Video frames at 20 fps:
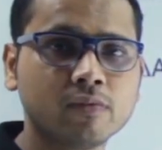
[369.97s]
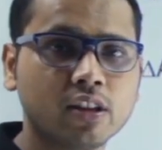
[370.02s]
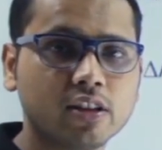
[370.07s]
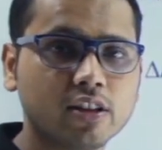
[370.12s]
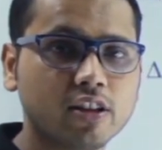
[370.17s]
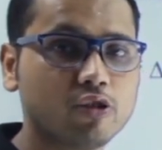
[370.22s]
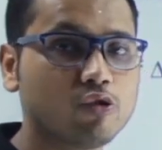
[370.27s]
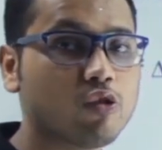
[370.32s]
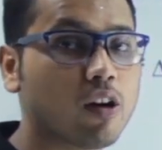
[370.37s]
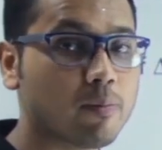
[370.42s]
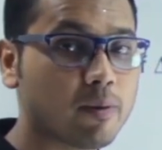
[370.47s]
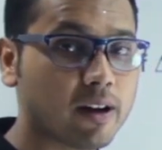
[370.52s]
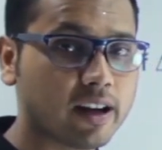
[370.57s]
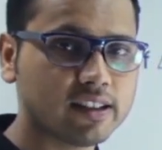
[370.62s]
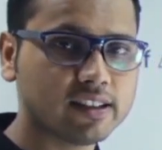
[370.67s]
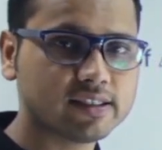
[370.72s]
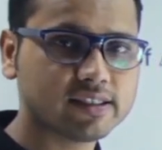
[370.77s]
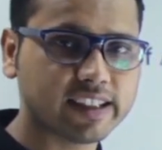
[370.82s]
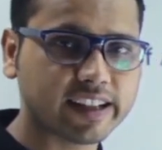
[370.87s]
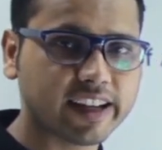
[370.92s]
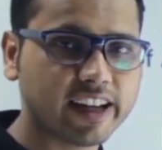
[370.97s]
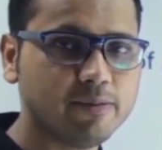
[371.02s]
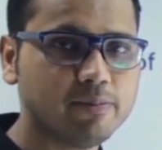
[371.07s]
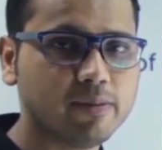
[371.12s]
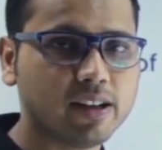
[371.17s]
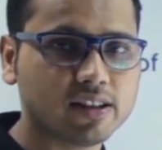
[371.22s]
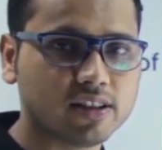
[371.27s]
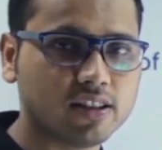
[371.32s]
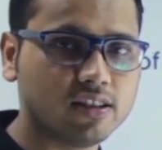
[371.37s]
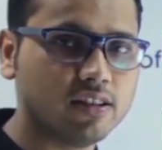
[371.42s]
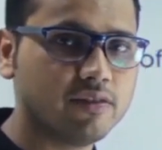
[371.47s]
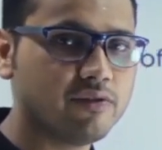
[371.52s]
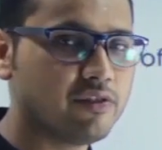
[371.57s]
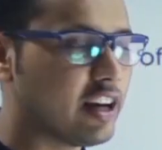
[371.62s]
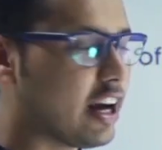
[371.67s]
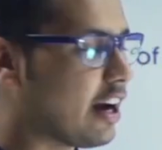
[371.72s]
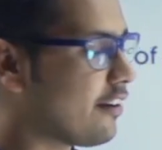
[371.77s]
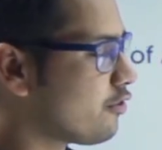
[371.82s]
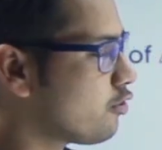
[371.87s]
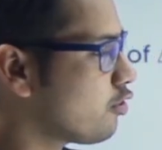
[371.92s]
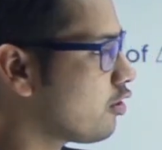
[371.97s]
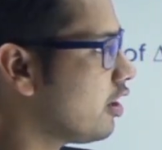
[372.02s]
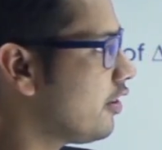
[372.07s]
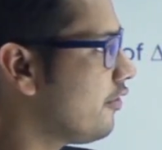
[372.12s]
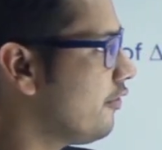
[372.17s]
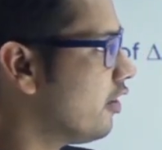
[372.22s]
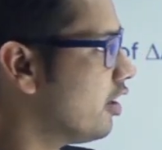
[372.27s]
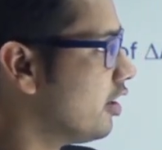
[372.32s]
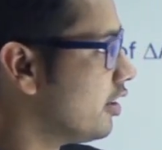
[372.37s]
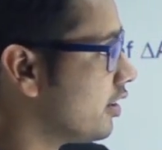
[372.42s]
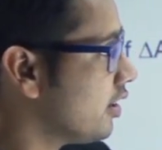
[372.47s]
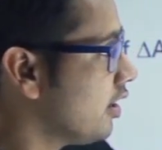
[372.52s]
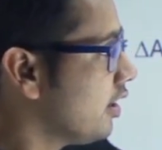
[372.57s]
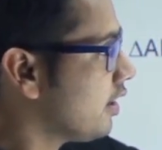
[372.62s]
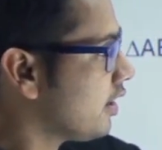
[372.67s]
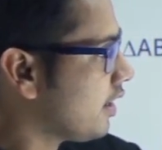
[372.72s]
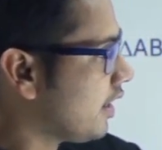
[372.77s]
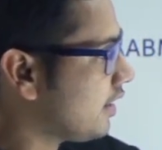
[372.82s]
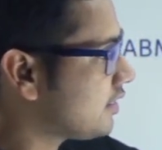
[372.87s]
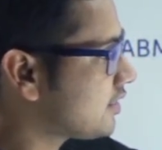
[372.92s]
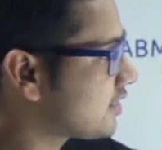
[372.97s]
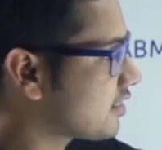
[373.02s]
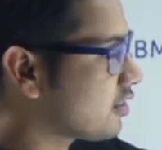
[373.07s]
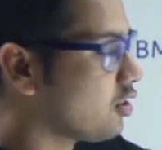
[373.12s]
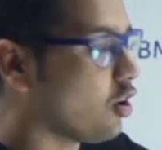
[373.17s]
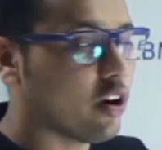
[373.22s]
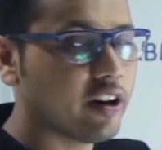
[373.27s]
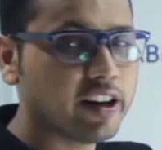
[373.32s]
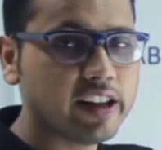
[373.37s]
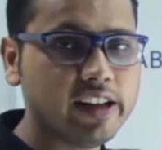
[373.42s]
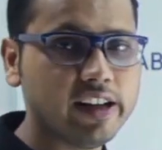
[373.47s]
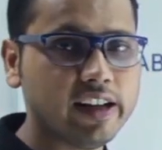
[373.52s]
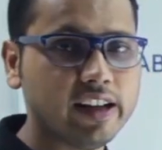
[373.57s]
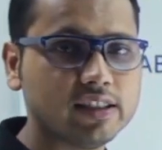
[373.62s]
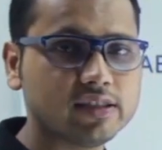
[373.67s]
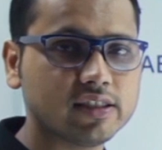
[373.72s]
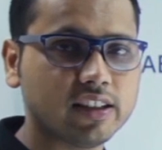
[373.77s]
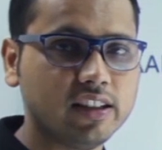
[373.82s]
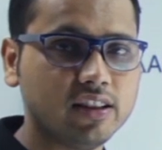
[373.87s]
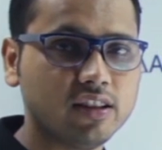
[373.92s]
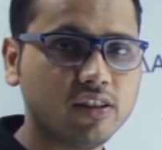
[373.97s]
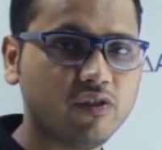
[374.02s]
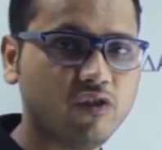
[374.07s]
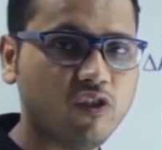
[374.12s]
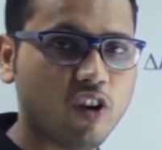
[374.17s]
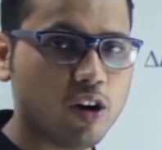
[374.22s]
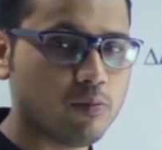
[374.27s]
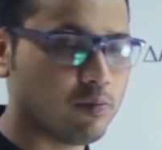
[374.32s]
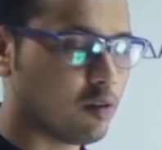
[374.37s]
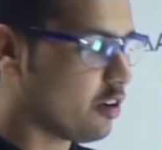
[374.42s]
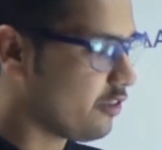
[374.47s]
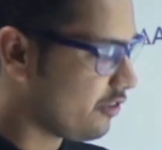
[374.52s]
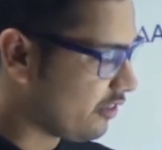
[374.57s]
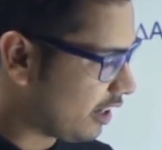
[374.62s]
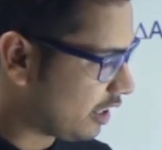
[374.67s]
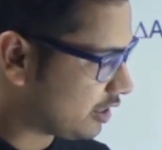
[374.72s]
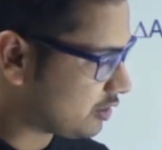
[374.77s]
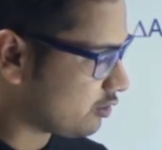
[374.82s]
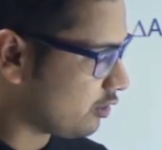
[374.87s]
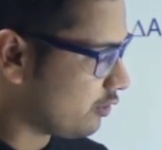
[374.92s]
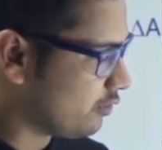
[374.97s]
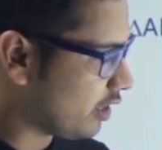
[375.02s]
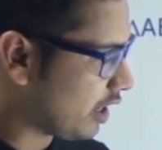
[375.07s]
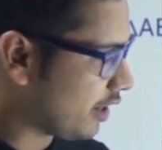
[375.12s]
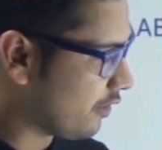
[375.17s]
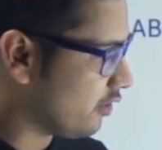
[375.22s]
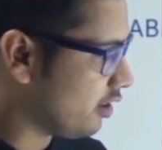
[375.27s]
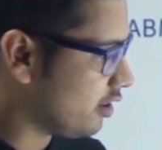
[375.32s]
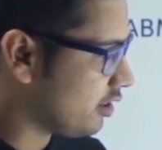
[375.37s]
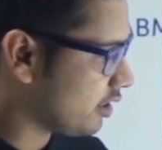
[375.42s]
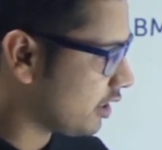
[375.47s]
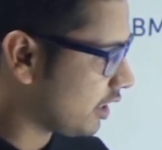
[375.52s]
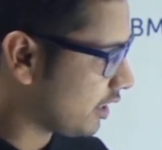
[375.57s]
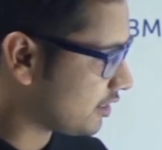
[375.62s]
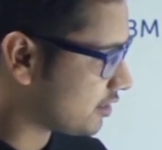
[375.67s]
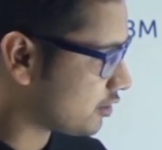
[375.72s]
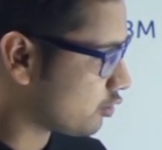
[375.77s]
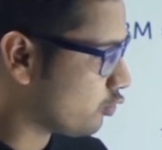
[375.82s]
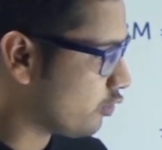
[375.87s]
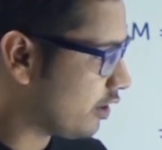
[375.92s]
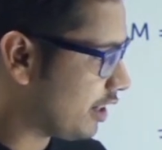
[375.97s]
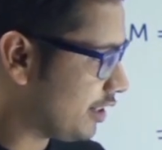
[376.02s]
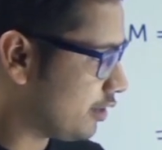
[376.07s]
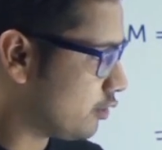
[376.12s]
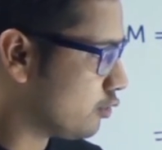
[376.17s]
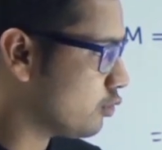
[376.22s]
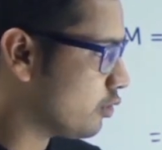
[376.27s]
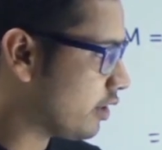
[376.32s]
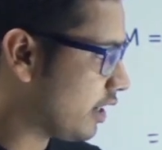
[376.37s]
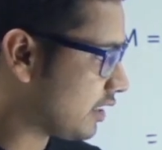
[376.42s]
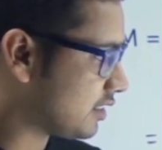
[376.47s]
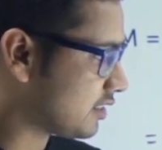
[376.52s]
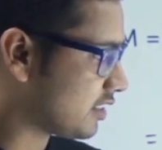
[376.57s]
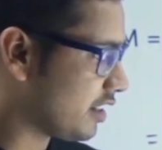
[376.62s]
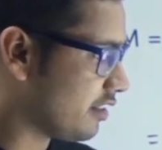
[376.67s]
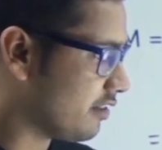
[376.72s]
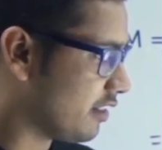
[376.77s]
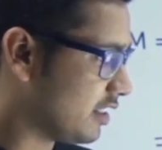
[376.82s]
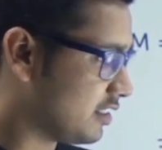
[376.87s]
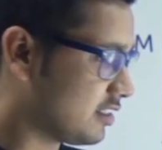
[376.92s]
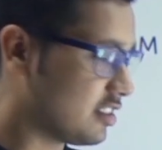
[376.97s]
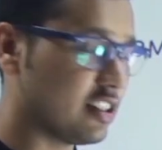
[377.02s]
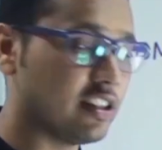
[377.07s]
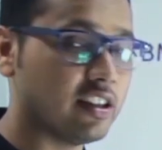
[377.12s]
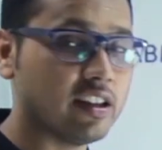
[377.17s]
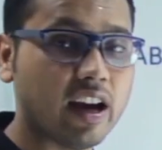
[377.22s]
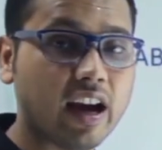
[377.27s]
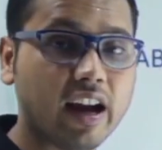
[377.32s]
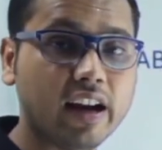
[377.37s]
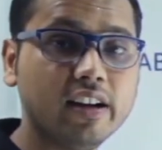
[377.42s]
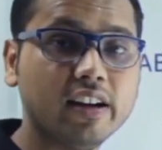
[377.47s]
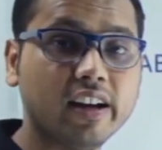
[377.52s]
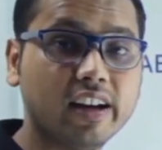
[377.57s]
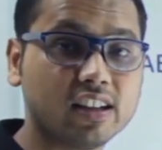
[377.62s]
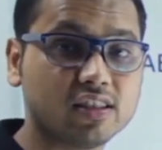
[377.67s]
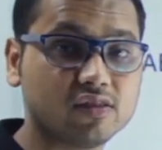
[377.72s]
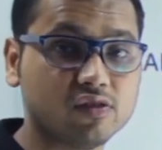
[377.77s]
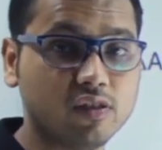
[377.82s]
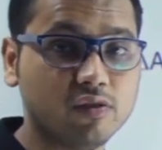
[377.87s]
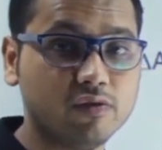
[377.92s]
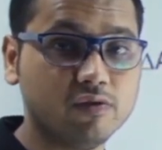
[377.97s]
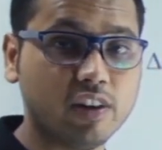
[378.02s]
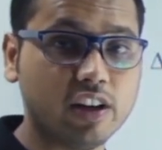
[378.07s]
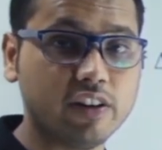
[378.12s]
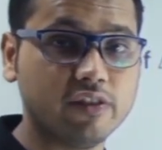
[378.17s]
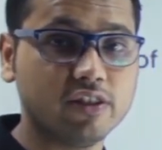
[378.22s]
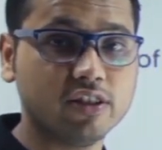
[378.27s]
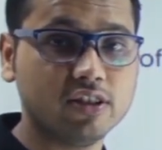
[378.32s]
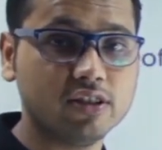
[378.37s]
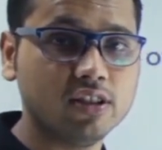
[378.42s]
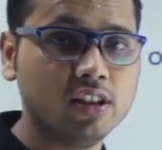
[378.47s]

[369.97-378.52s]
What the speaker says: Now to apply the second method, we have to convert its coordinates in the form of x1, y1, x2, y2, x3, y3 and x1, y1.